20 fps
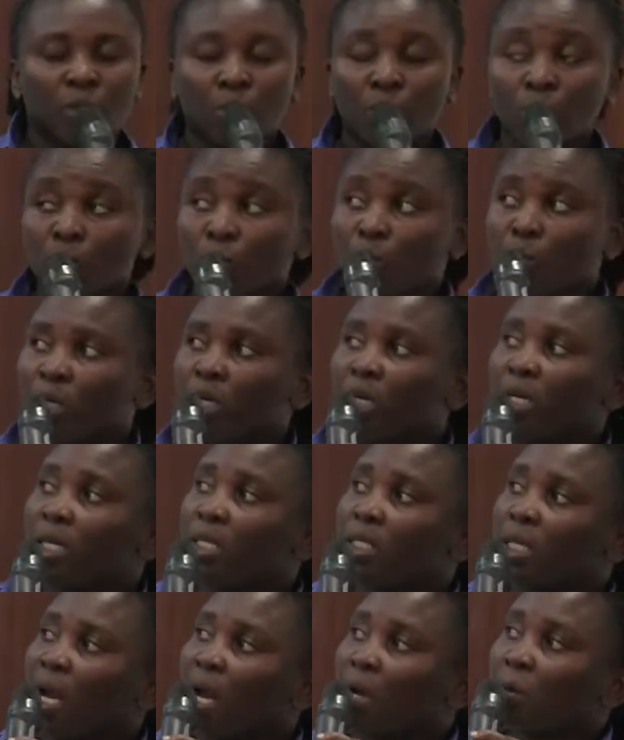Two,
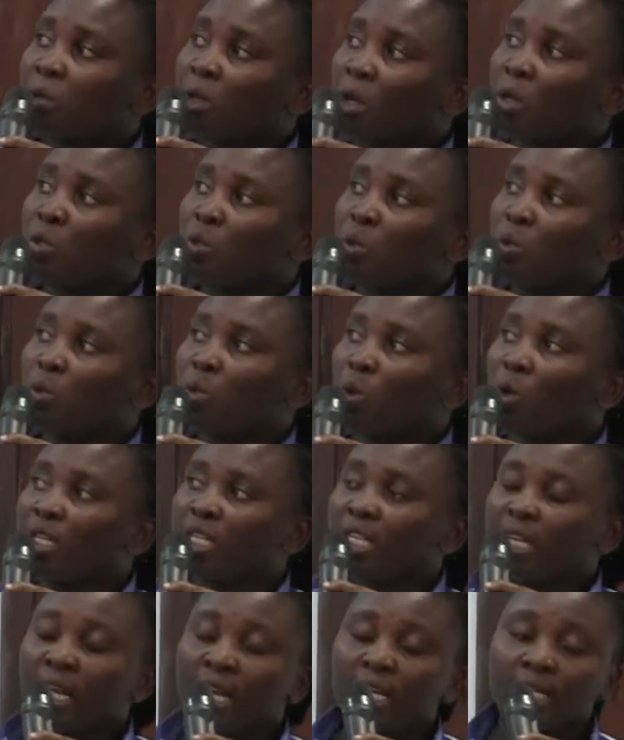it helps us to know
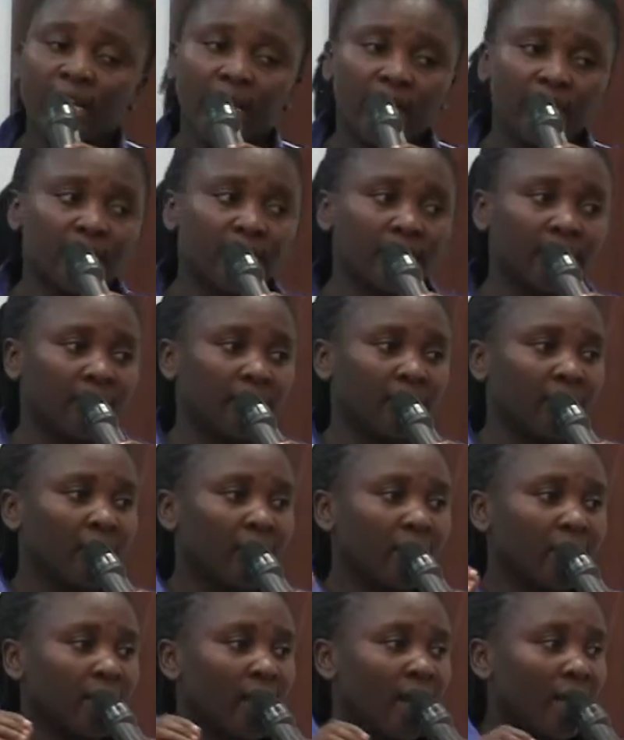the agency
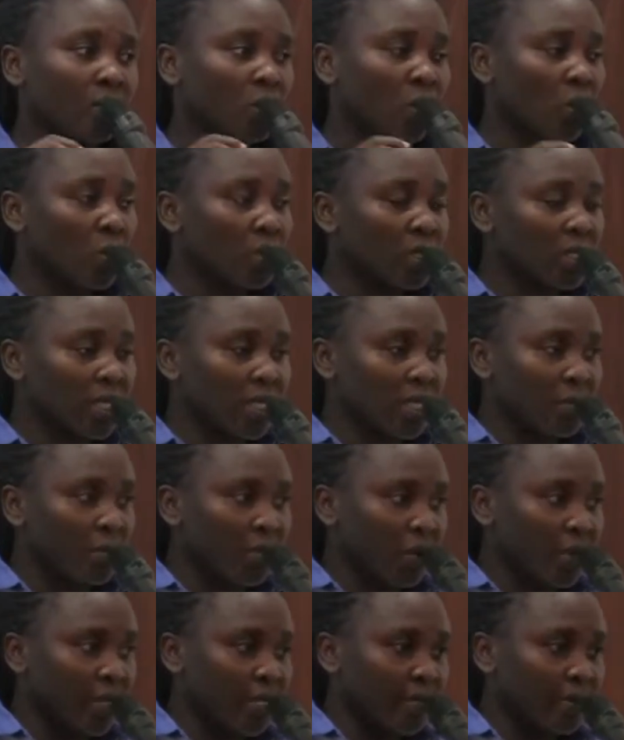that owns the
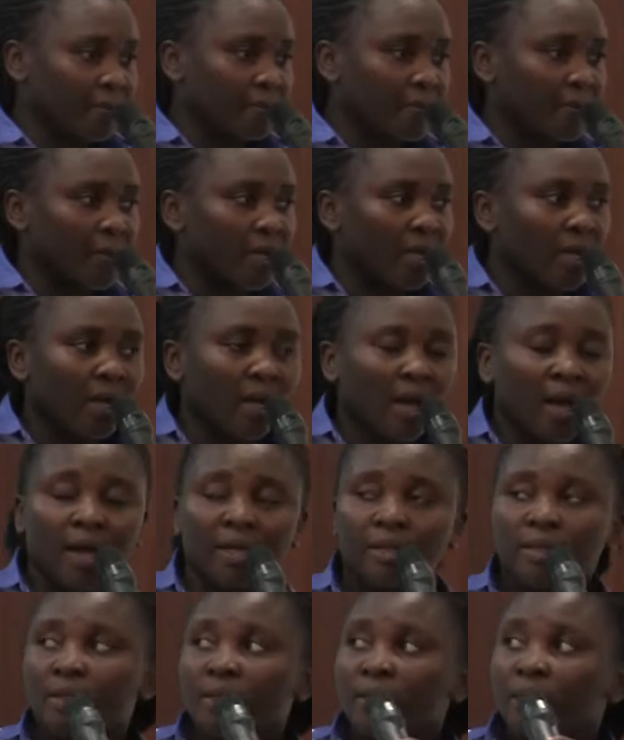money.
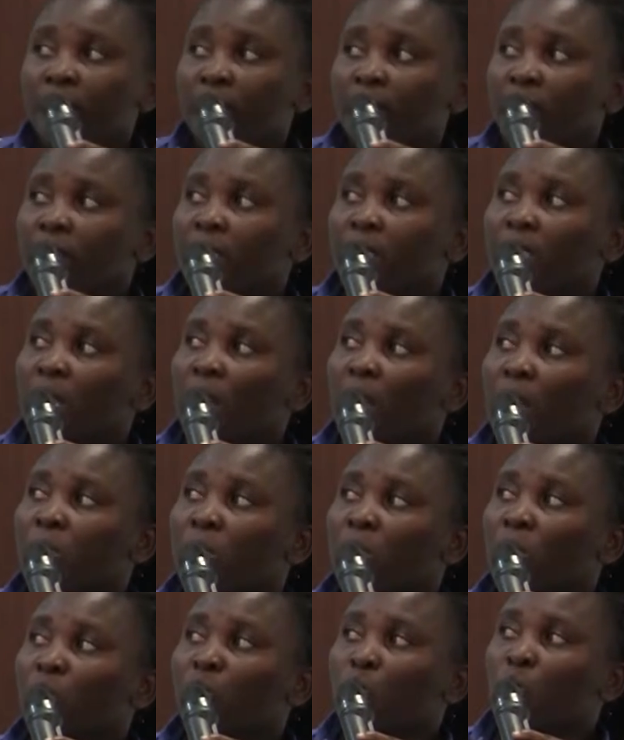And three, it
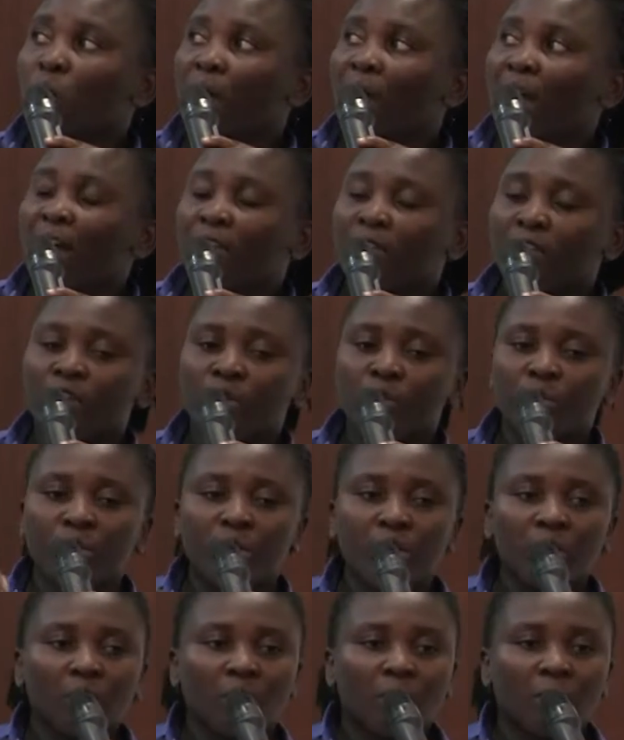helps us to have a
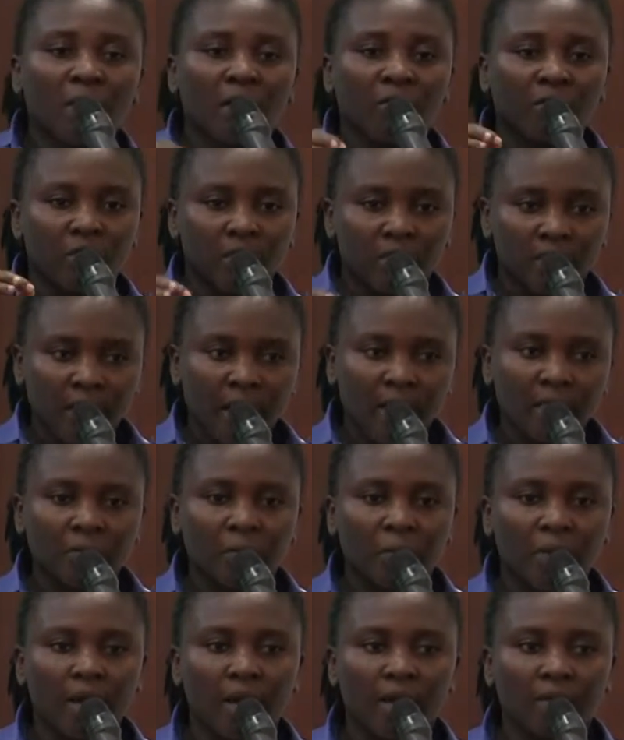unique number for the
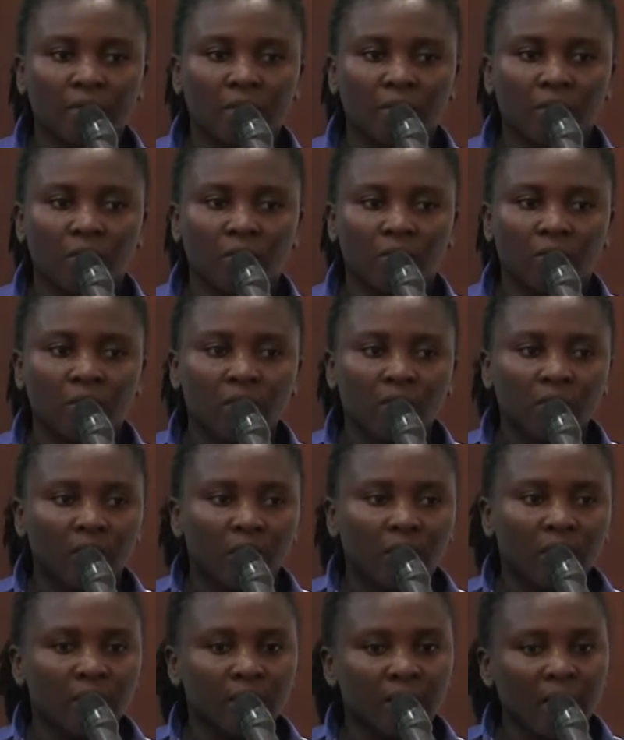taxpayer himself
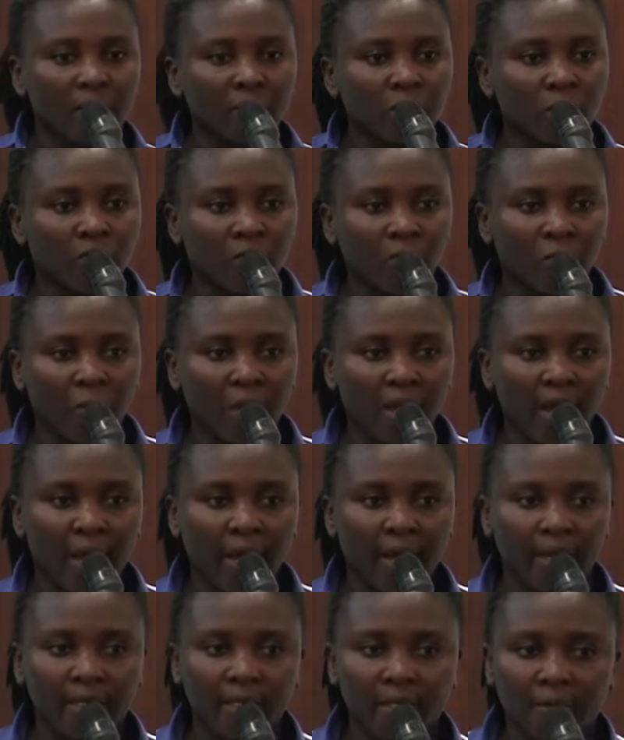in terms of the payer
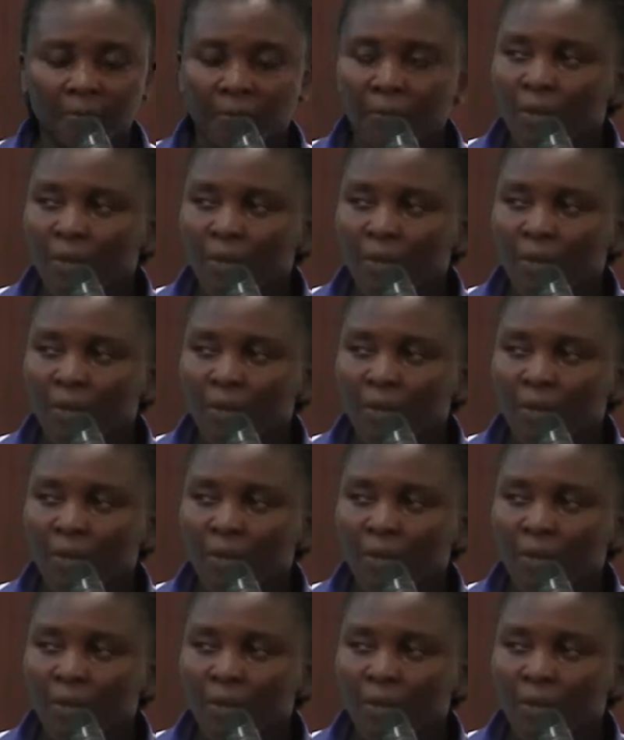ID.